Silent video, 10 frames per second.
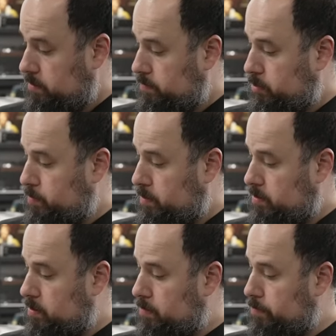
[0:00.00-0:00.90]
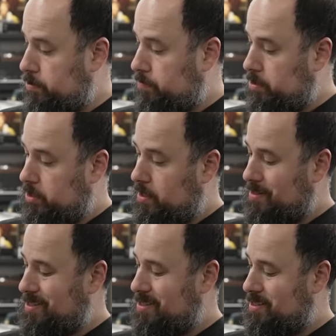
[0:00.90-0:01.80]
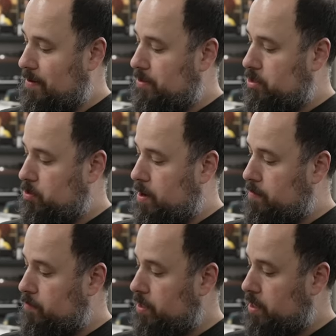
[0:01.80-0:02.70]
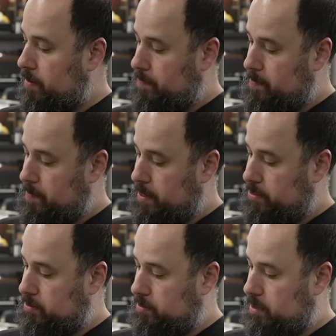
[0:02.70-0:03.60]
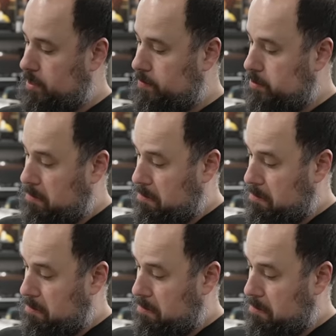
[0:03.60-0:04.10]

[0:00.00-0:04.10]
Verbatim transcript: Much better than the original. Original 1972 album, recut from the master tapes.